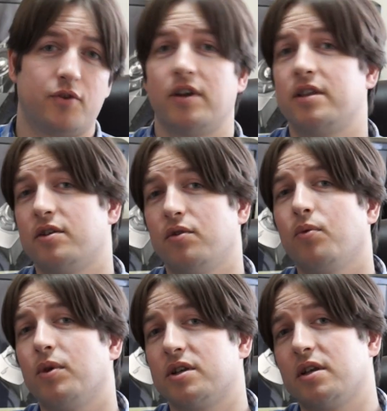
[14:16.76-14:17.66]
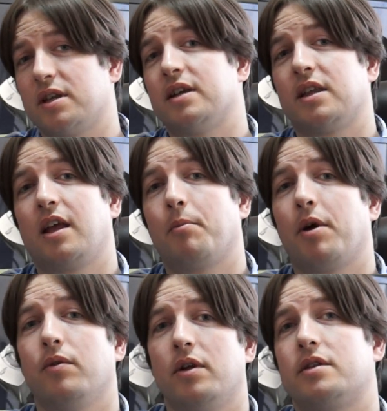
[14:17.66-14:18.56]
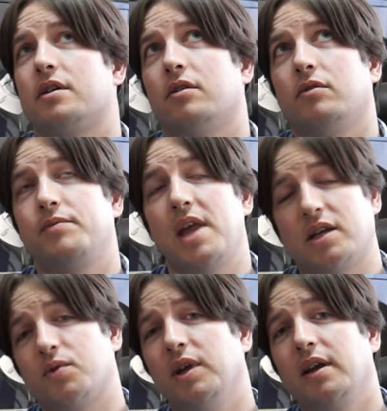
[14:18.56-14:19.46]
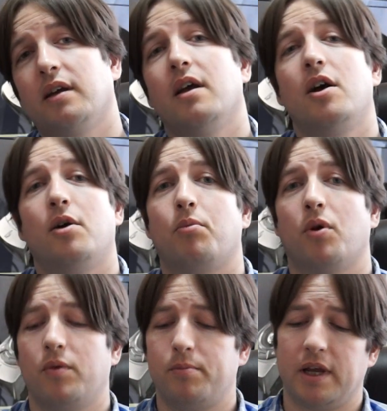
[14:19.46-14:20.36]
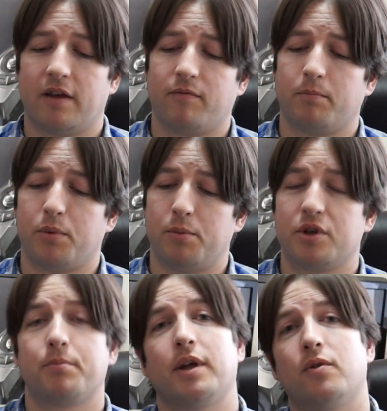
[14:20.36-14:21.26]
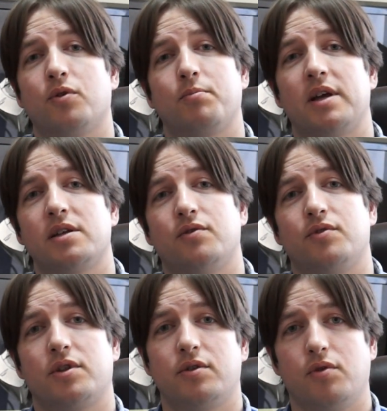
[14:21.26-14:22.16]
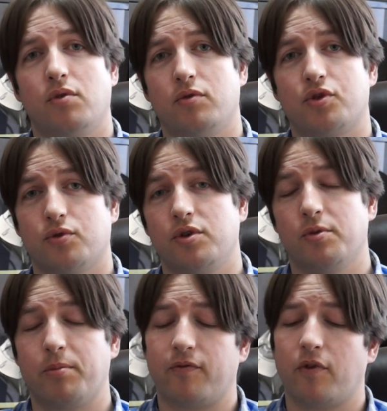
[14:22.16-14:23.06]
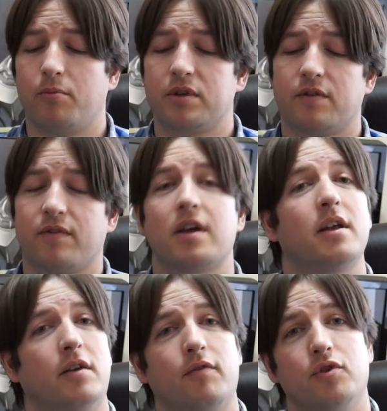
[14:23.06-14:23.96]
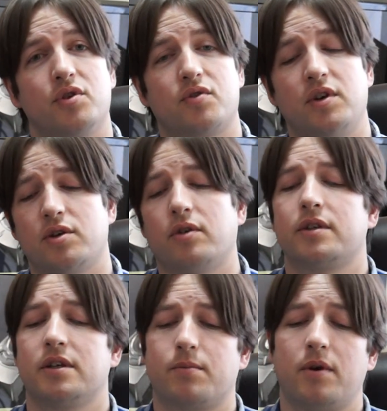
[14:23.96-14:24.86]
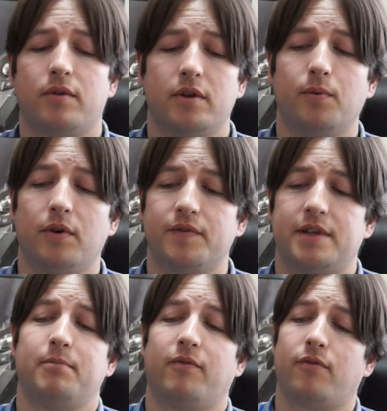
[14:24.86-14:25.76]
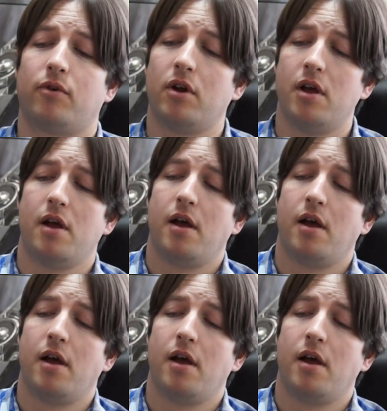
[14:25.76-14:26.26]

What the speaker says: Grid 2, which doesn't actually come out until next week, but we've been given permission by Codemasters to show you the performance of that and a few screenshots as well that you won't have seen before.